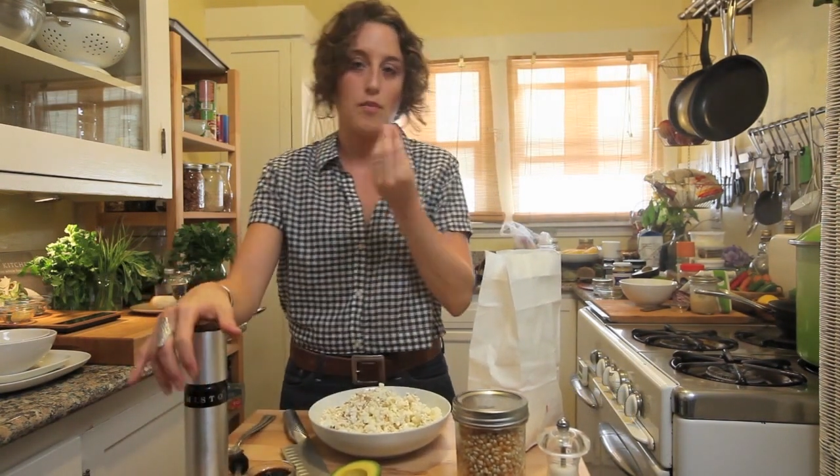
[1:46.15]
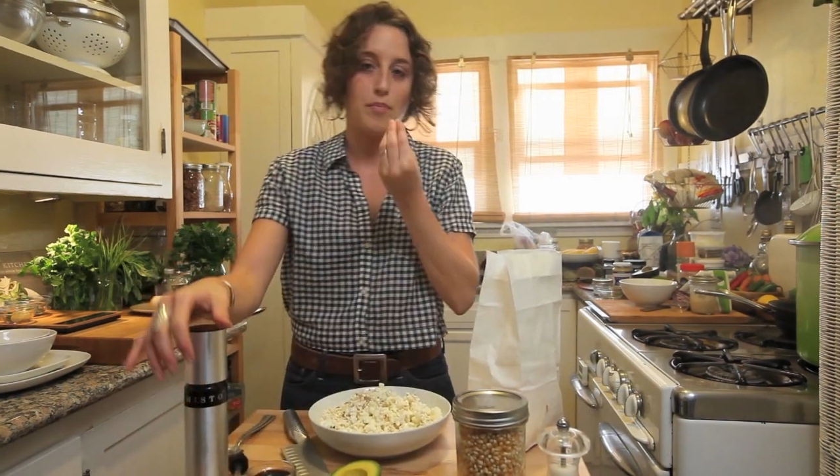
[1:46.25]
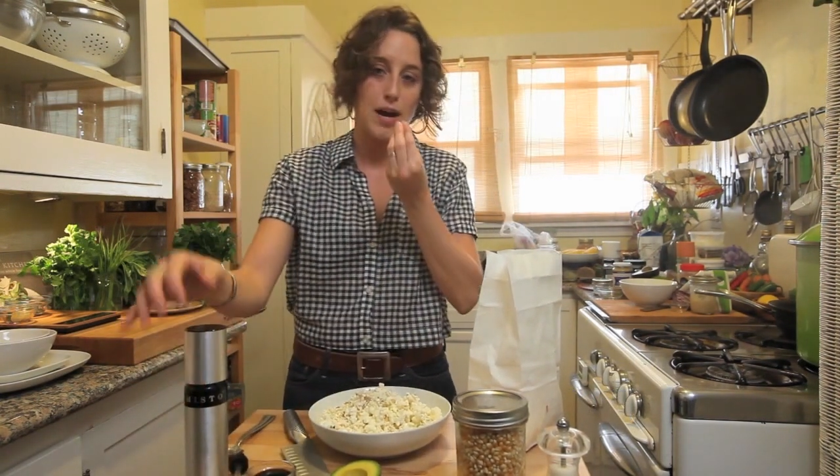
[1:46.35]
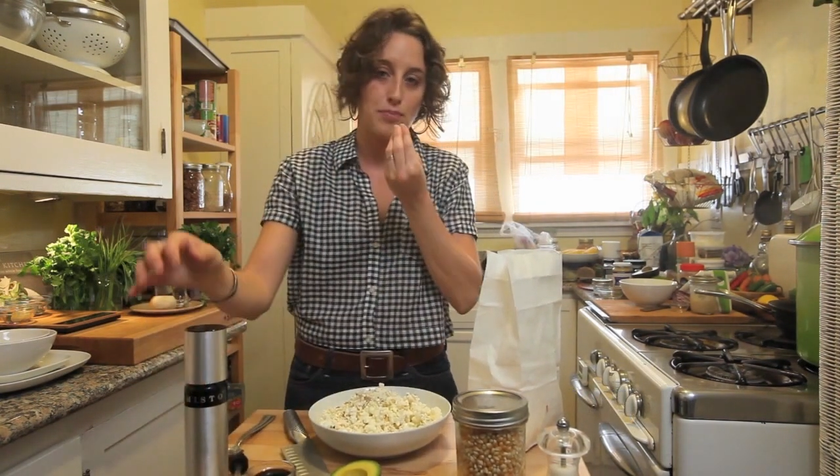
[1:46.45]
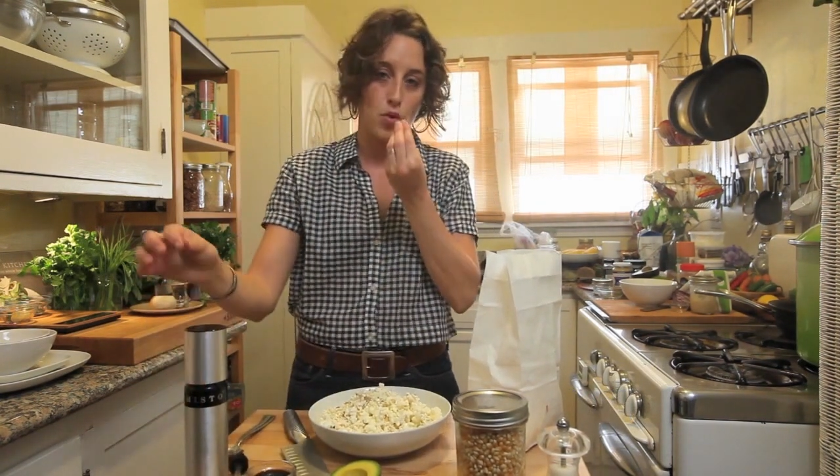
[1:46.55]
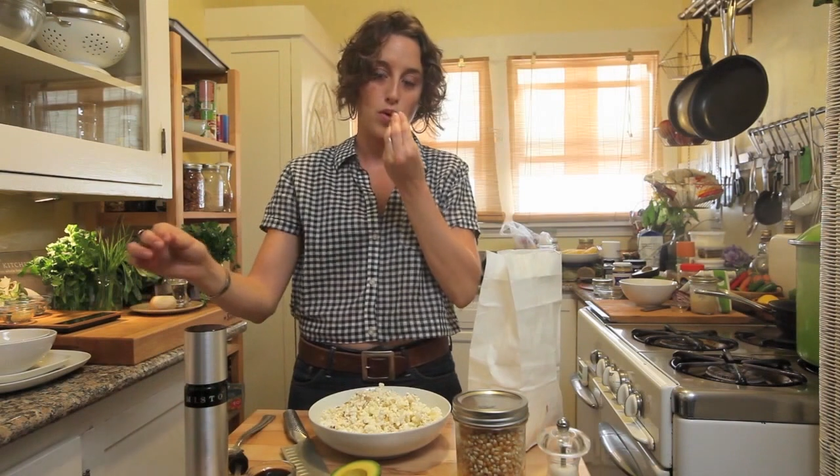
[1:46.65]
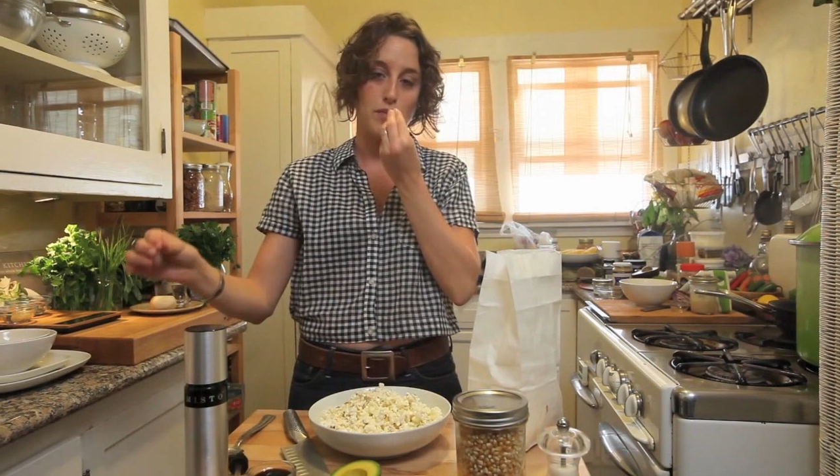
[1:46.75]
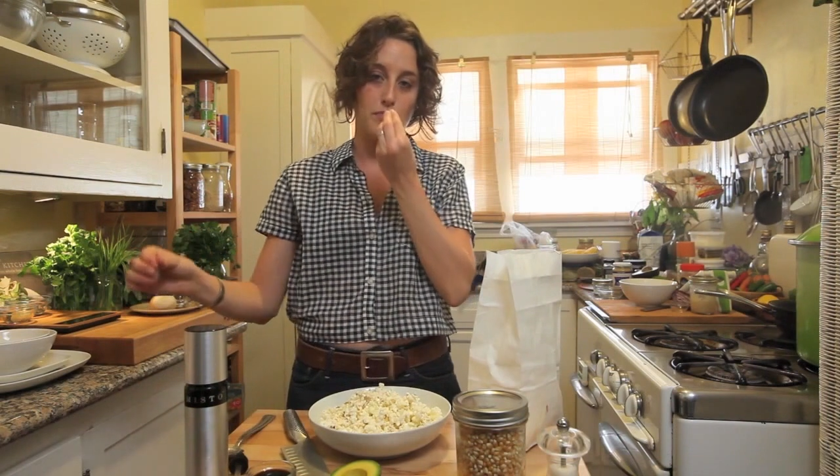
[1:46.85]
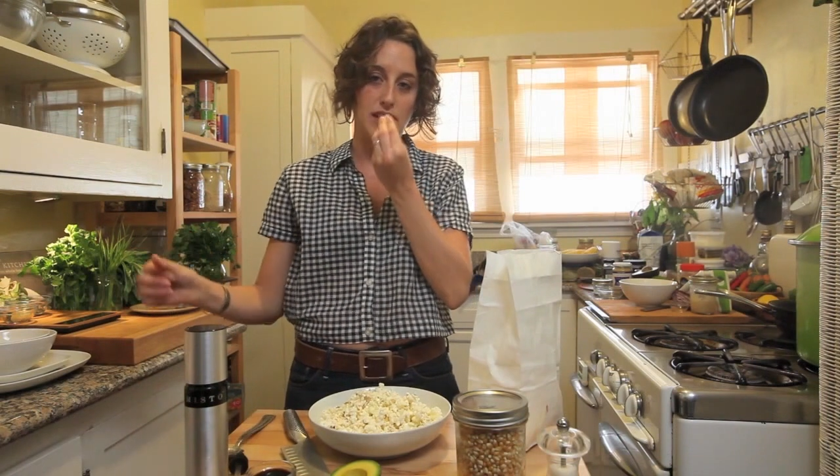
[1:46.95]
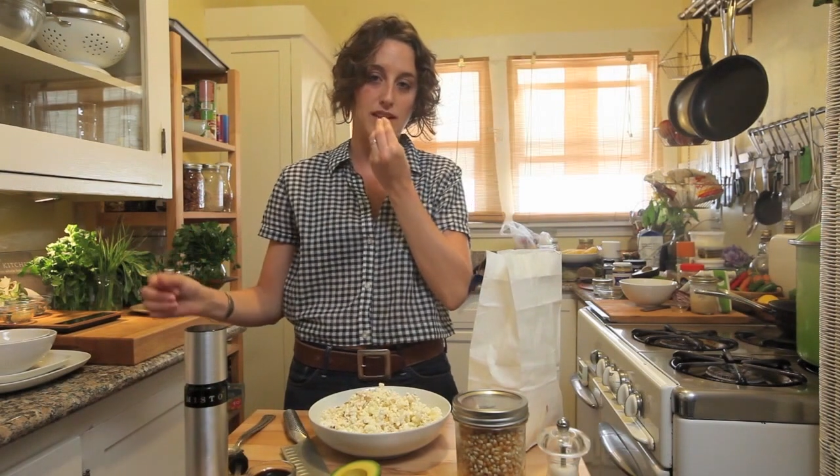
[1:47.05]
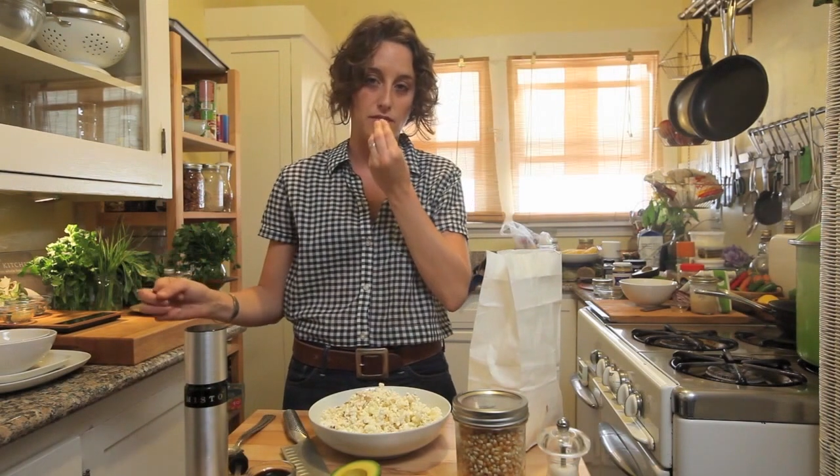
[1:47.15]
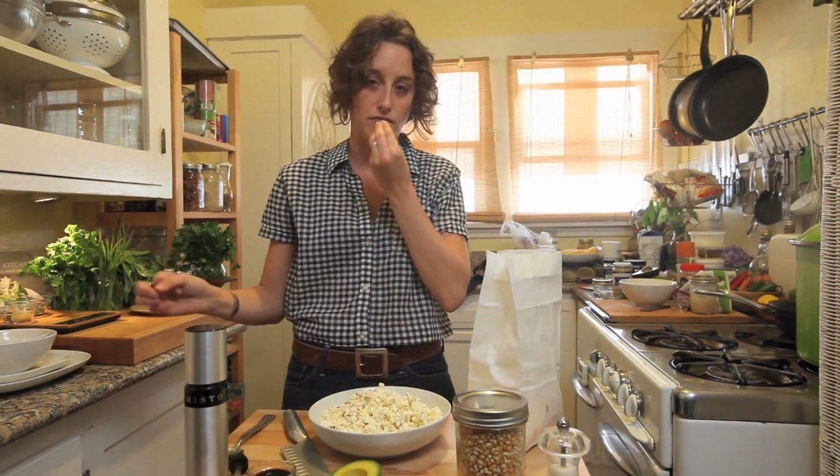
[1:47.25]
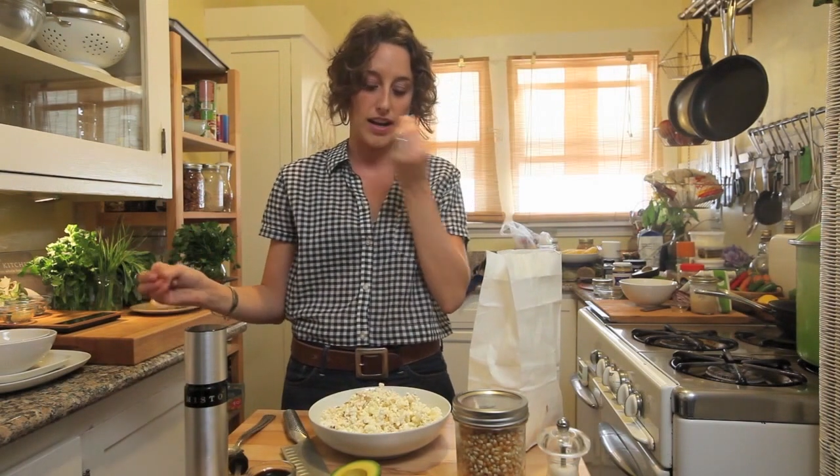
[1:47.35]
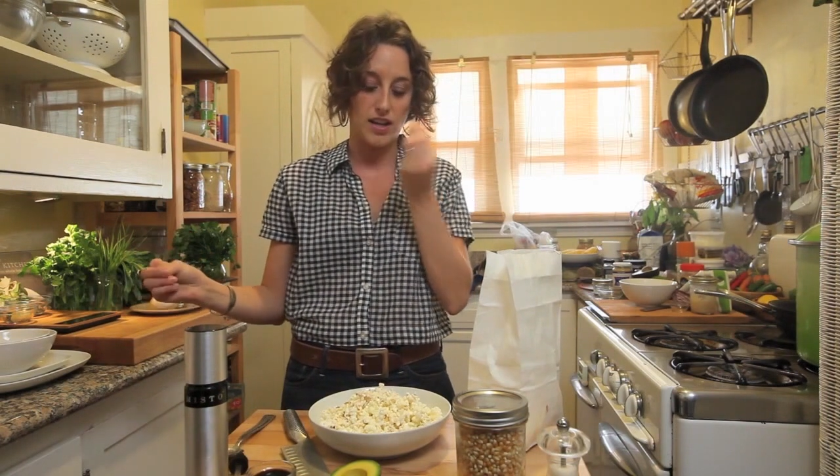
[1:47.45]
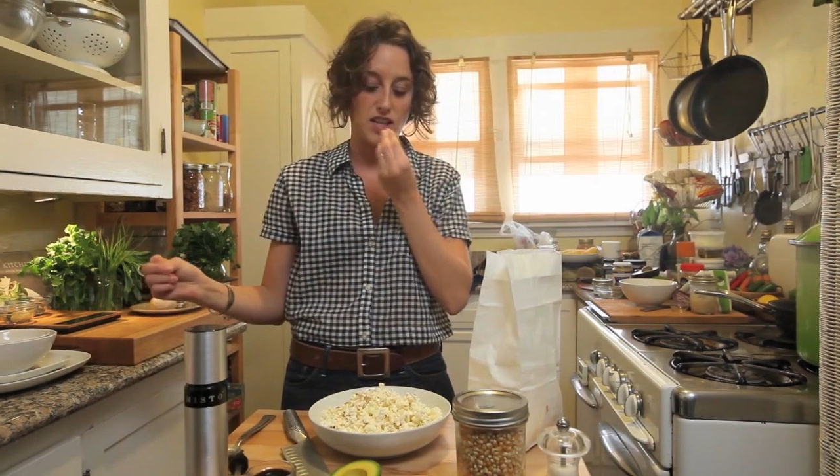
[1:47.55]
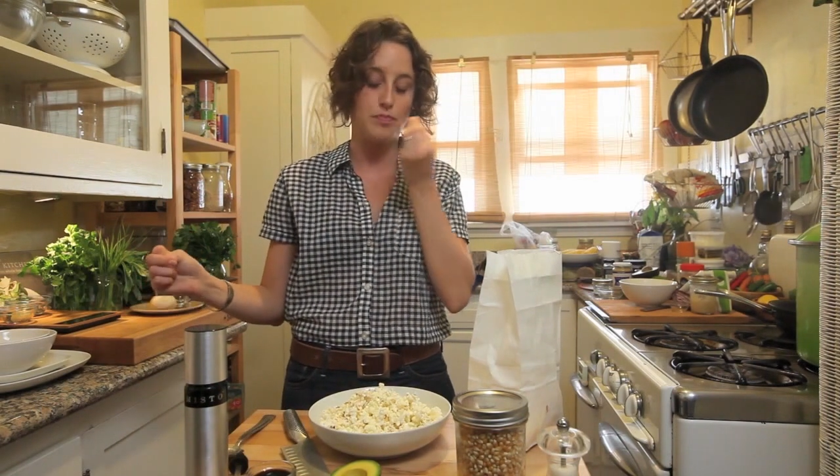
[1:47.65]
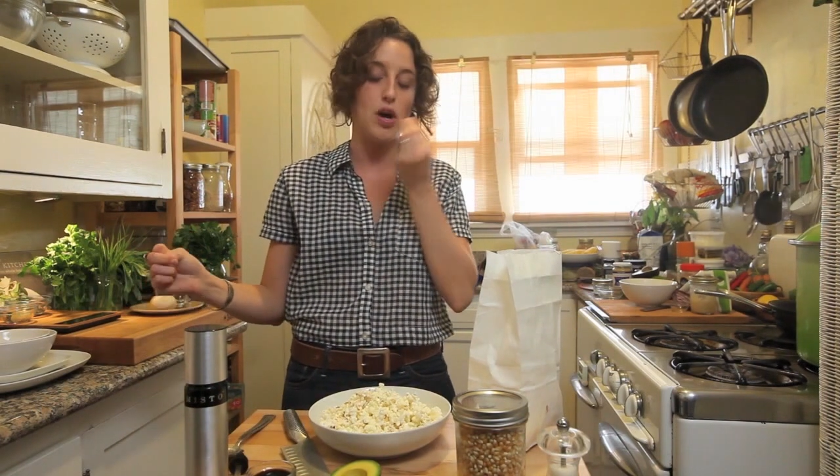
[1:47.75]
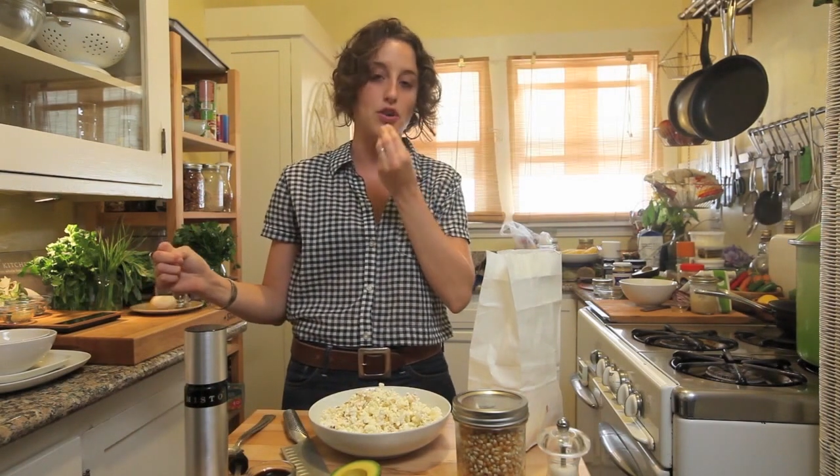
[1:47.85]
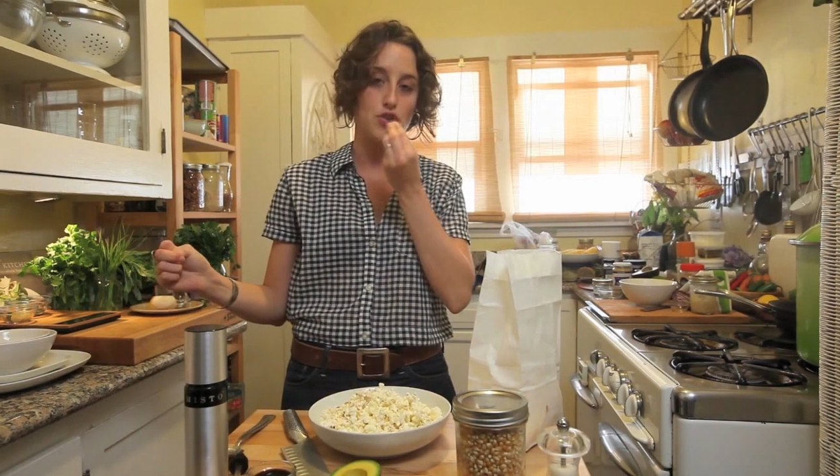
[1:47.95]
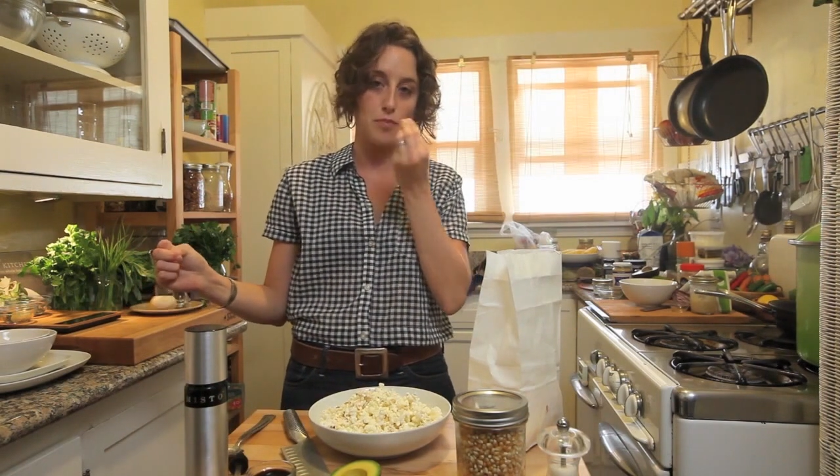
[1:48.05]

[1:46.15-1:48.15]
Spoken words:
a popcorn piece of like a sponge,